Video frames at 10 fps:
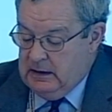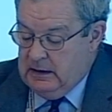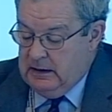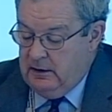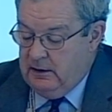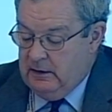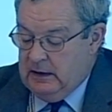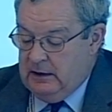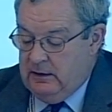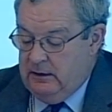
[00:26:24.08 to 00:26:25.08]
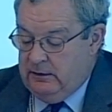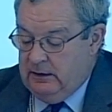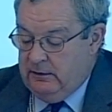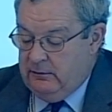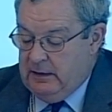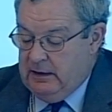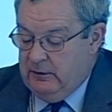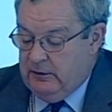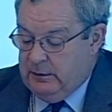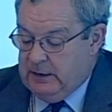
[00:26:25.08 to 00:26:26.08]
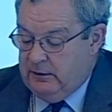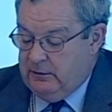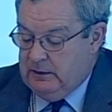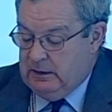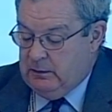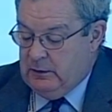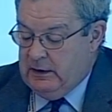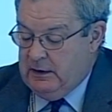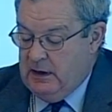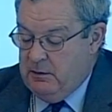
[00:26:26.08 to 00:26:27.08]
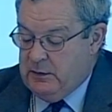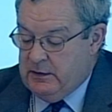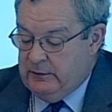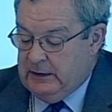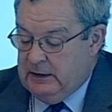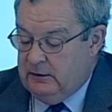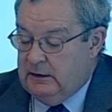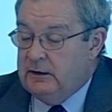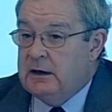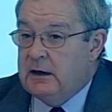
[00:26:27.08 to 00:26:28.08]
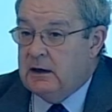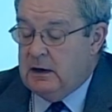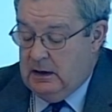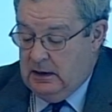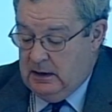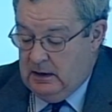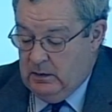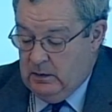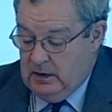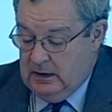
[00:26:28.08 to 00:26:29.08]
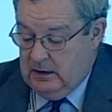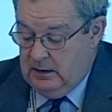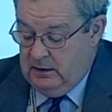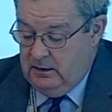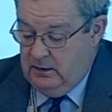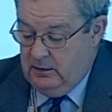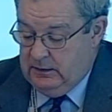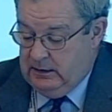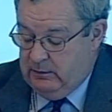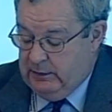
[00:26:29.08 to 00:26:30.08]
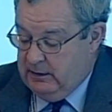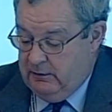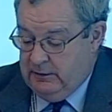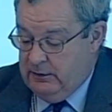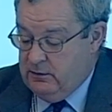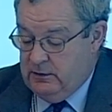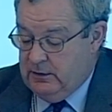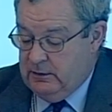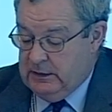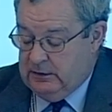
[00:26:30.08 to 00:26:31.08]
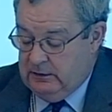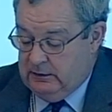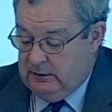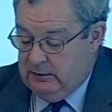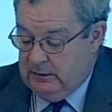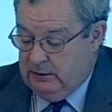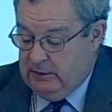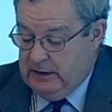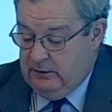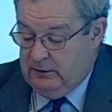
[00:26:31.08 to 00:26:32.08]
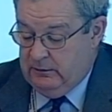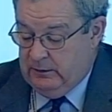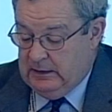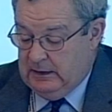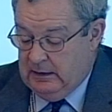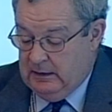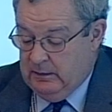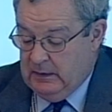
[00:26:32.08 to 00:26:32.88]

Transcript: e-learning is of relevance because of quite a number of things, I think, not in priority order, but just a range of